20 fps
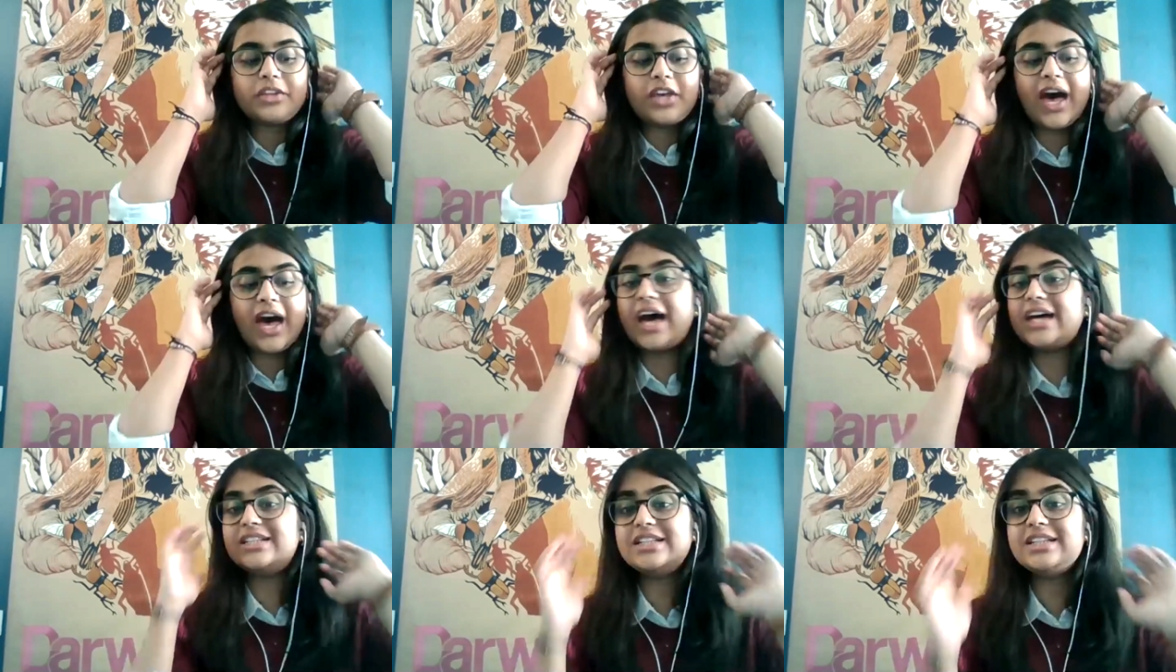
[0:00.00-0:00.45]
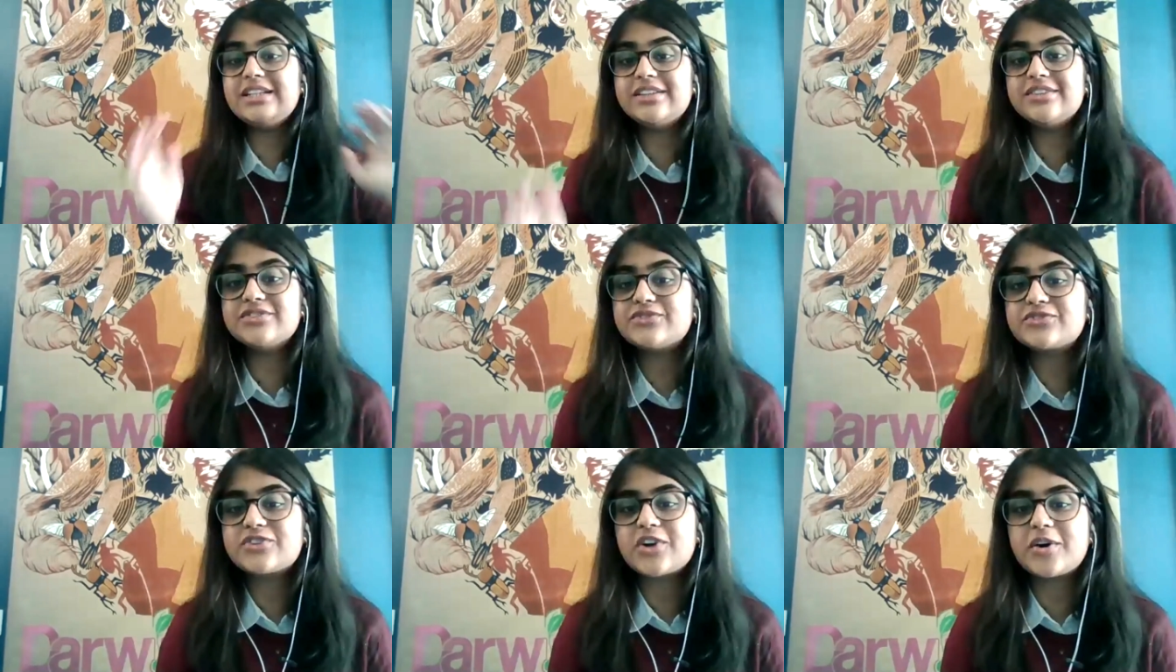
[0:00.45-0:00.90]
Harry
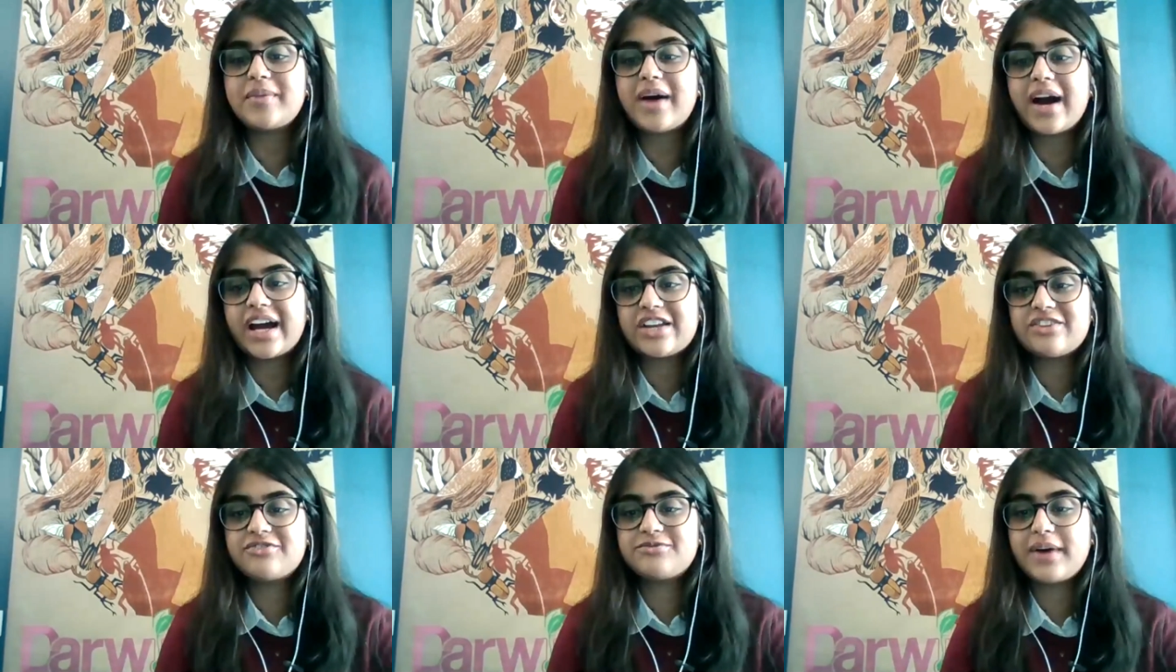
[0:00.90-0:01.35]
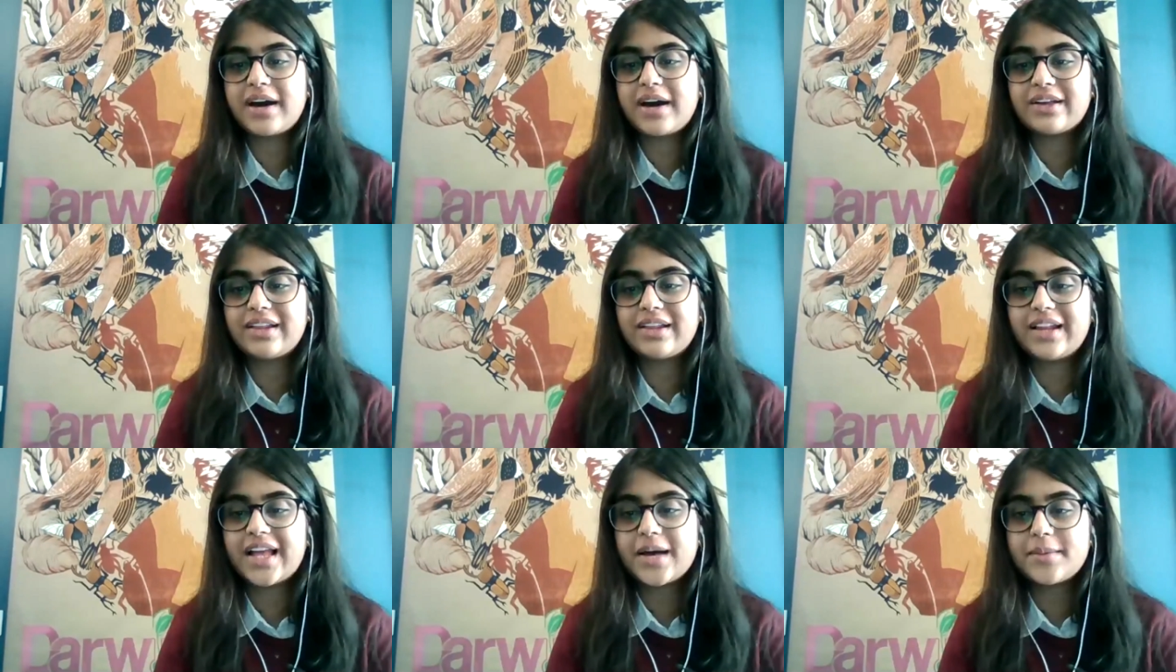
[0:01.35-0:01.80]
from Hive
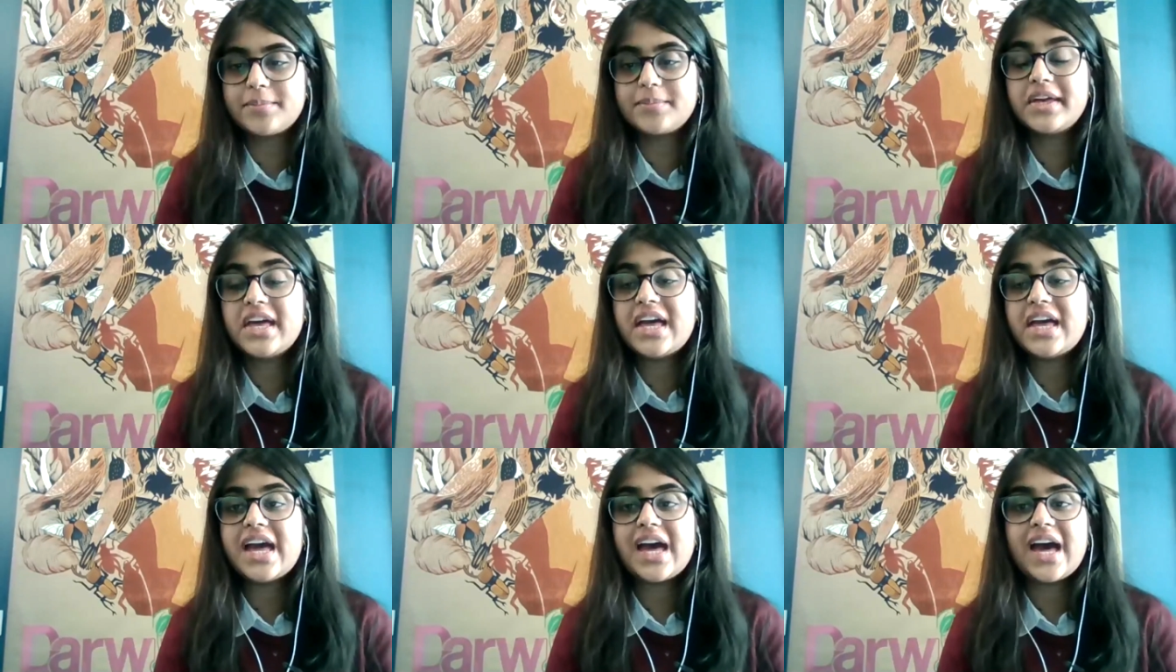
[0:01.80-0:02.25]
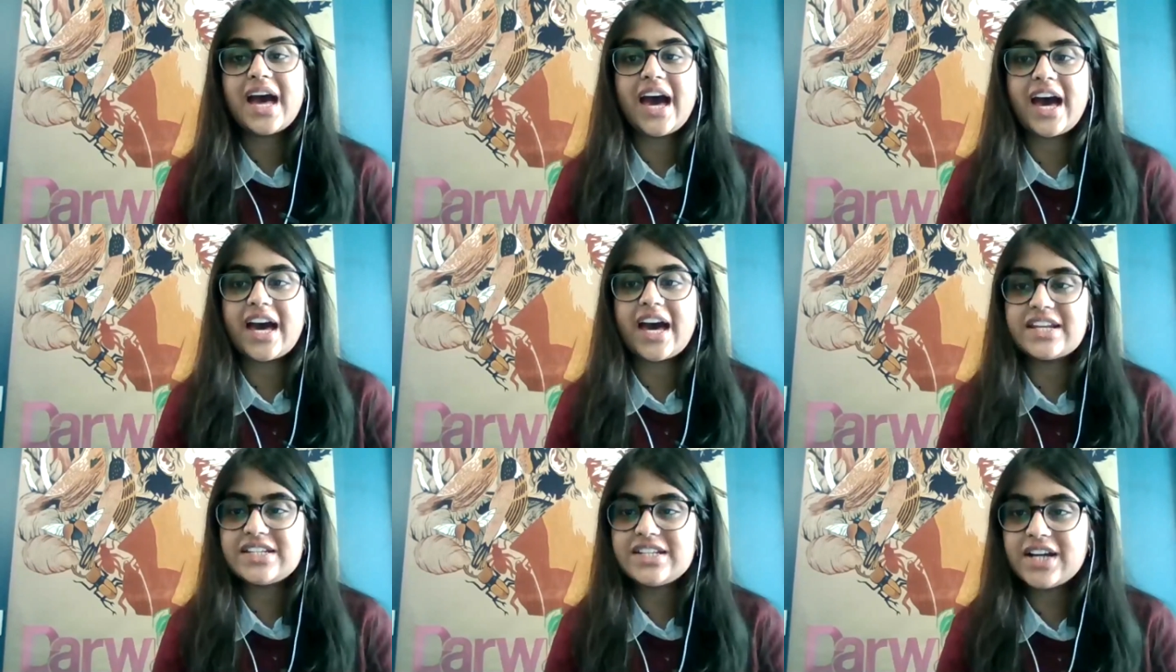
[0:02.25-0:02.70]
Biolab.
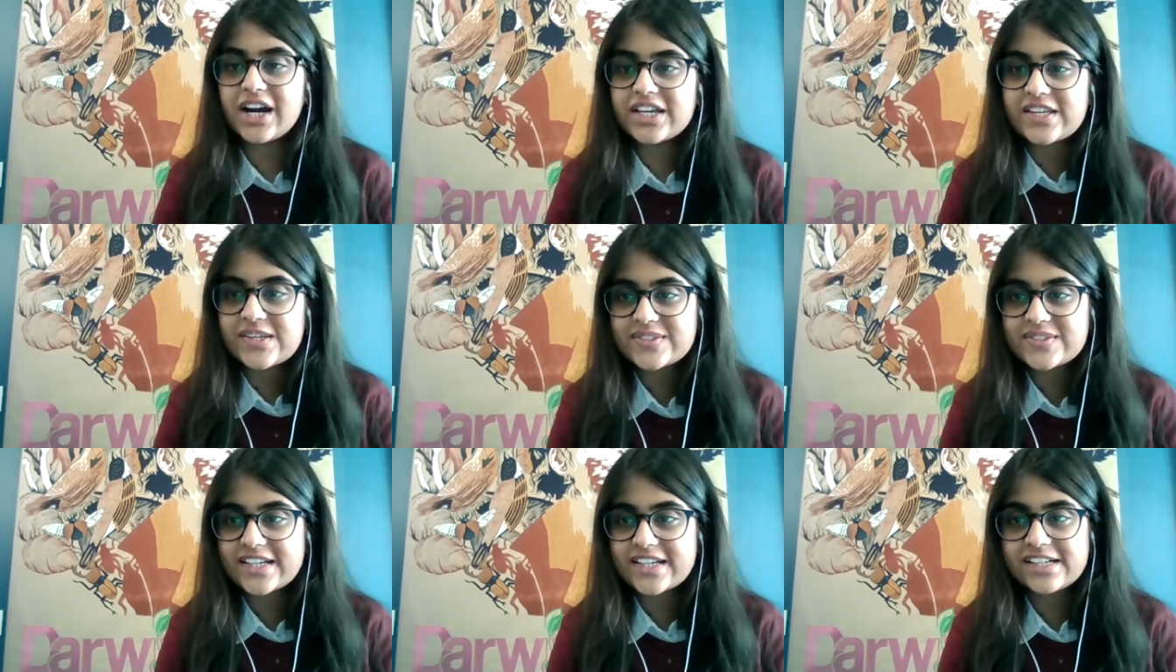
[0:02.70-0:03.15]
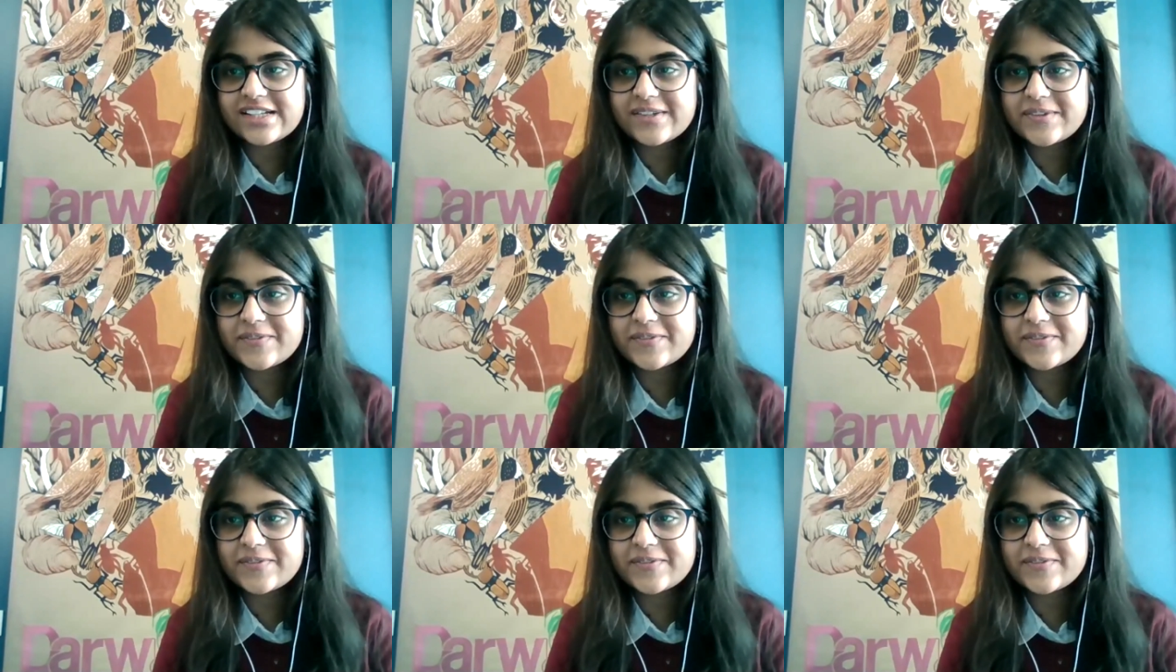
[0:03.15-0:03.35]
Harry, are you there?